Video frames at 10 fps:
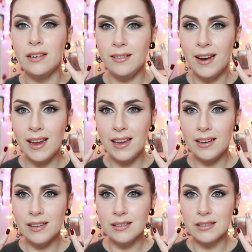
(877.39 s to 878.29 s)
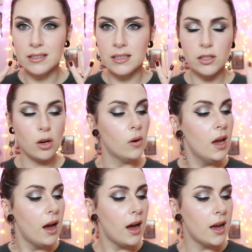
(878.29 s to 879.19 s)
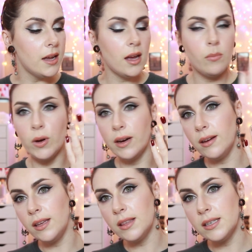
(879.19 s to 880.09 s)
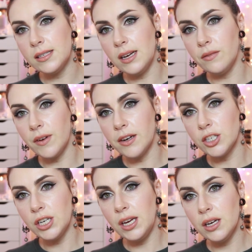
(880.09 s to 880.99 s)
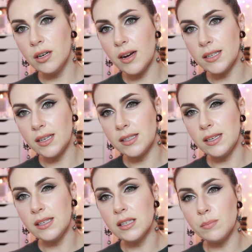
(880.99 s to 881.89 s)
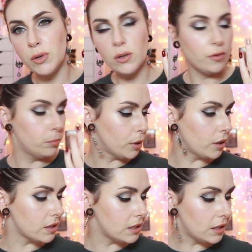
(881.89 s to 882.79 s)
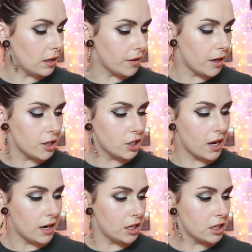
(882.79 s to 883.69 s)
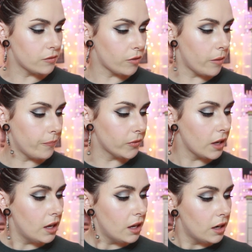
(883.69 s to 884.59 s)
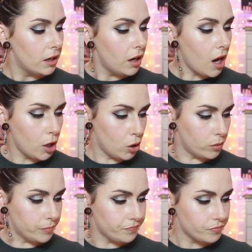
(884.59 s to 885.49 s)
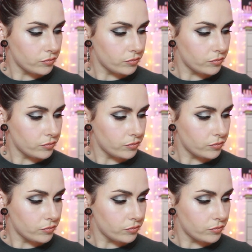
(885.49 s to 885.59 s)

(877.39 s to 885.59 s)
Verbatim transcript: Nails. So I am wearing this nail varnish here. As you can see, it's this beautiful burgundy nail varnish, and it is from Lancôme.